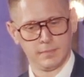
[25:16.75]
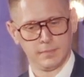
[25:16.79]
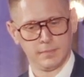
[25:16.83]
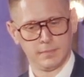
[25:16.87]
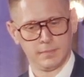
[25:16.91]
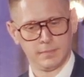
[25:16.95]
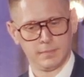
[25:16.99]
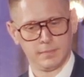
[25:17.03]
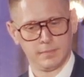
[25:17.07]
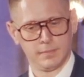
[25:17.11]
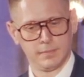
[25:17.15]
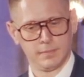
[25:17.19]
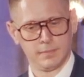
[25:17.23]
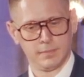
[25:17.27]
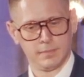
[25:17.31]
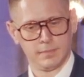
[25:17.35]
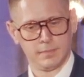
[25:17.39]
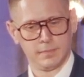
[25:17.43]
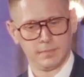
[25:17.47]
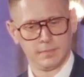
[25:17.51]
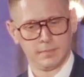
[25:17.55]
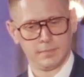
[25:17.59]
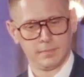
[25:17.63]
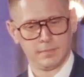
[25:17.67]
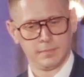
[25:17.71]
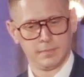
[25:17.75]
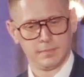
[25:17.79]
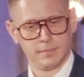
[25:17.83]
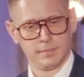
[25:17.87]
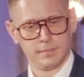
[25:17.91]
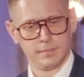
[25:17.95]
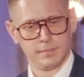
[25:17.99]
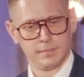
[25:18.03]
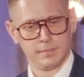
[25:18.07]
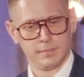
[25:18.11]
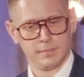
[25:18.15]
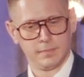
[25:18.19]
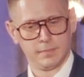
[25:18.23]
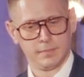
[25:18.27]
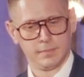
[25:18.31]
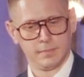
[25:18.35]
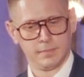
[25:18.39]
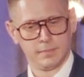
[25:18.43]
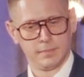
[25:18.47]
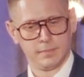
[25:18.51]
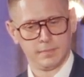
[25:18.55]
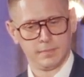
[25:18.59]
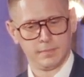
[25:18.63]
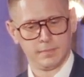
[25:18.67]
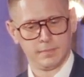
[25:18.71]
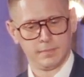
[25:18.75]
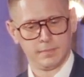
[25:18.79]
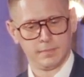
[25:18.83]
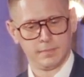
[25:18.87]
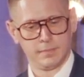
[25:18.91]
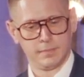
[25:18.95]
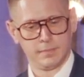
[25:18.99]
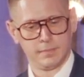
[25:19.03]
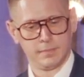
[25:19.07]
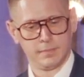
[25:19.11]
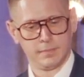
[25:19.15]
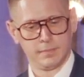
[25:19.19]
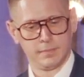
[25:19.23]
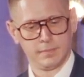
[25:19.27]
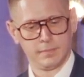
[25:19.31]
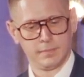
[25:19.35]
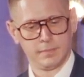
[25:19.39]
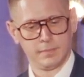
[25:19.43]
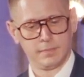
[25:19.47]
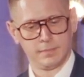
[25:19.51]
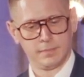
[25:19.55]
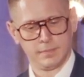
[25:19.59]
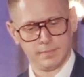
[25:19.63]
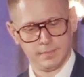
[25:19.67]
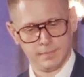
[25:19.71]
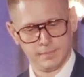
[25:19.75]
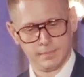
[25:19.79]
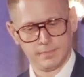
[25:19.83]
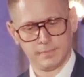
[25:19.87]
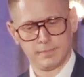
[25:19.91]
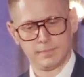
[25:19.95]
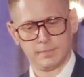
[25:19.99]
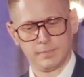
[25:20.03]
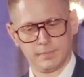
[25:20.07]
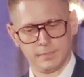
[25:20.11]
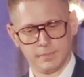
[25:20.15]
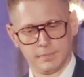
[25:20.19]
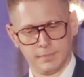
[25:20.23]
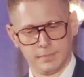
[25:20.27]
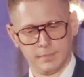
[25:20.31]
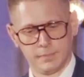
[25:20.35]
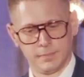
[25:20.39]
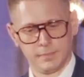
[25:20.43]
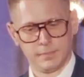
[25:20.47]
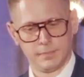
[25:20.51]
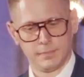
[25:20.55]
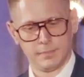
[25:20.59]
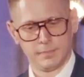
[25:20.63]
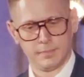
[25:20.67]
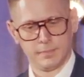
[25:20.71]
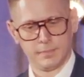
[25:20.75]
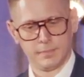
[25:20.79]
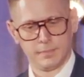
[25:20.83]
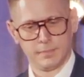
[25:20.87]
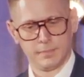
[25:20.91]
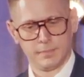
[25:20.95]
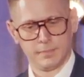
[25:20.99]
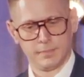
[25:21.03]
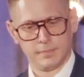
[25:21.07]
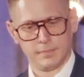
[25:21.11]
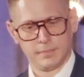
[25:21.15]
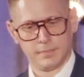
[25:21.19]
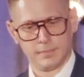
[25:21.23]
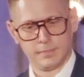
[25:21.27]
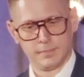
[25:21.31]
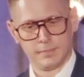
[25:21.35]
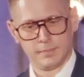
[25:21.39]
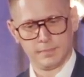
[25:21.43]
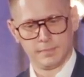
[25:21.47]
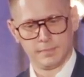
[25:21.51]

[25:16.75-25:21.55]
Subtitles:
This person isn't speaking.